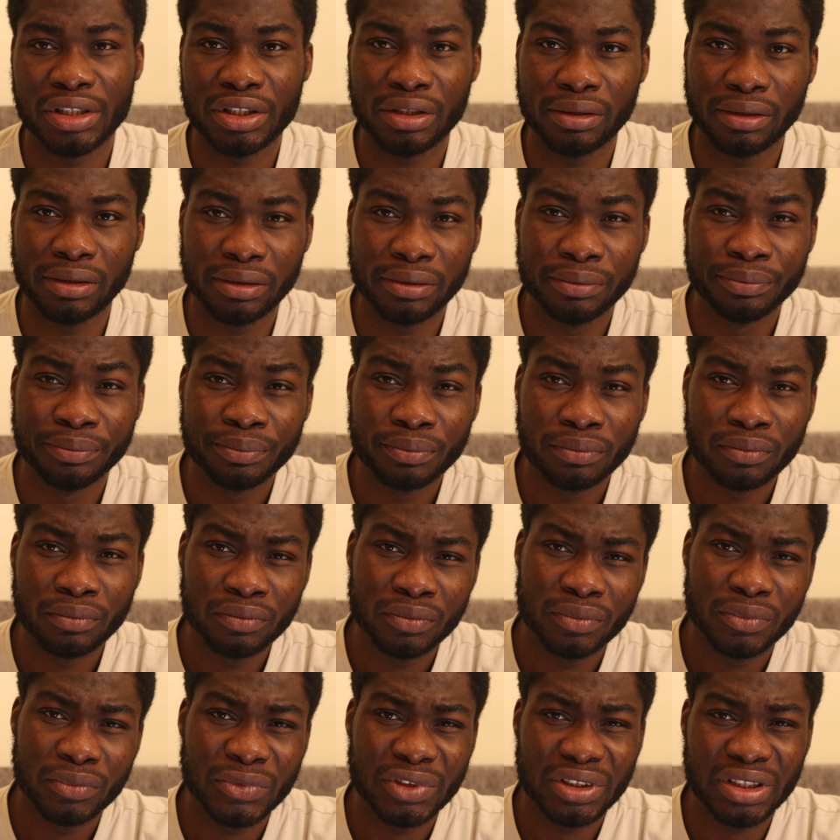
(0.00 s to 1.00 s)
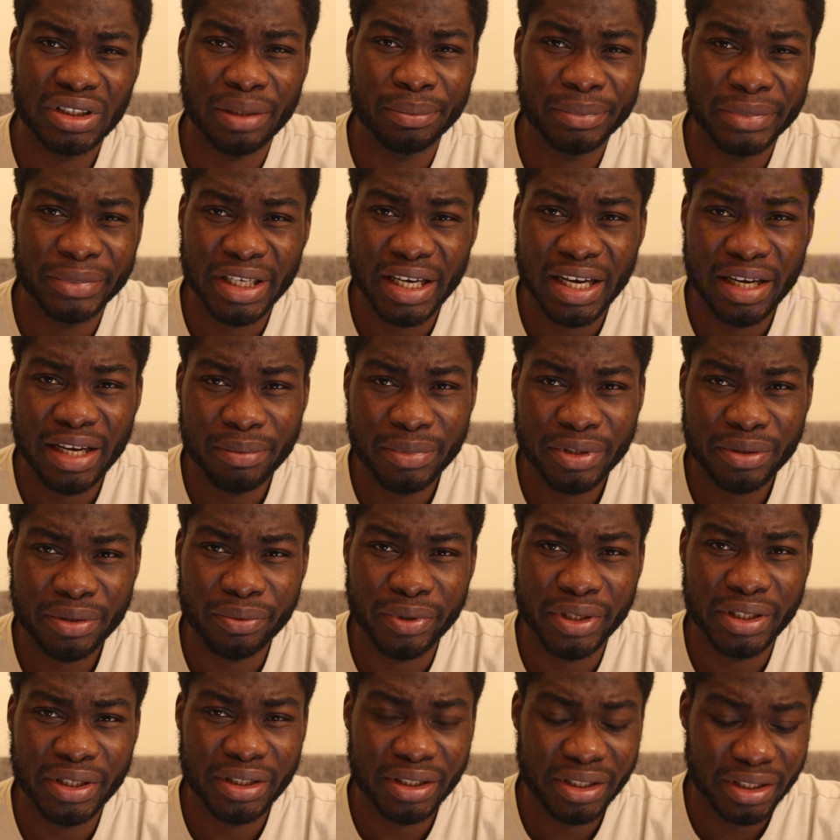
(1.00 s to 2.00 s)
So sometimes
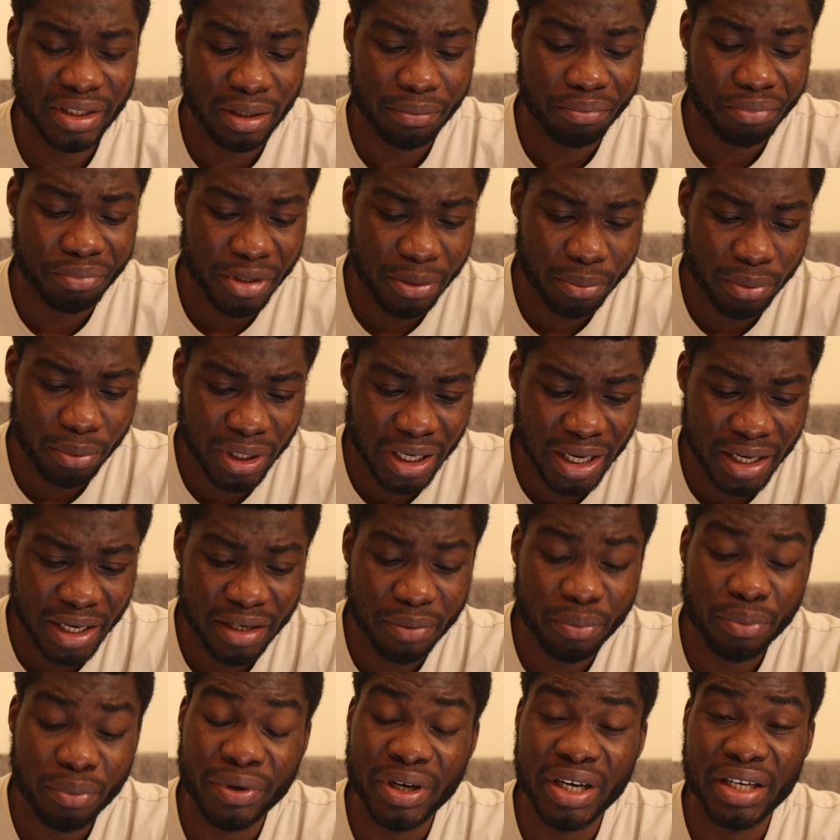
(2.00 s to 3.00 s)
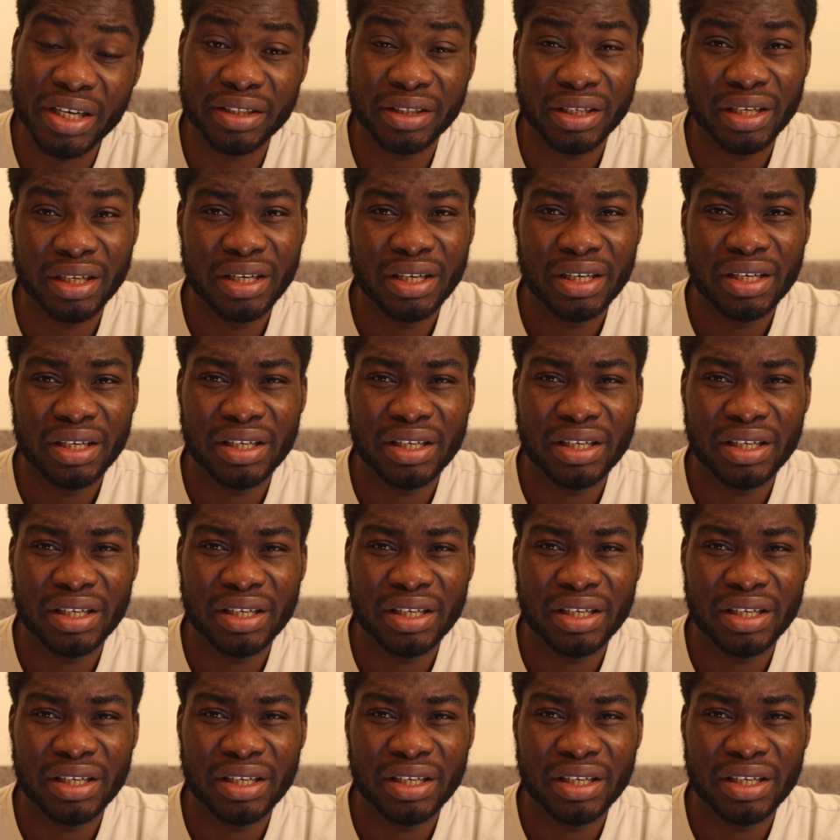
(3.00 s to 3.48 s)
when some people are depressed,